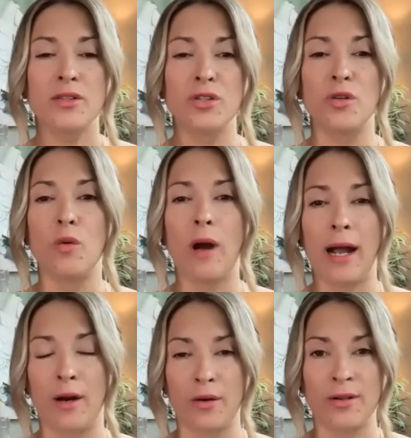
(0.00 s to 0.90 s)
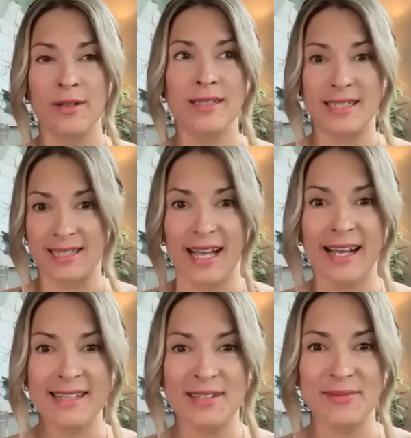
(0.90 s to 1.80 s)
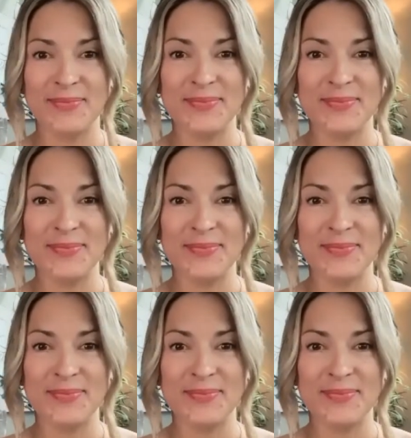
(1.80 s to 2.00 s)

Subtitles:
to our success.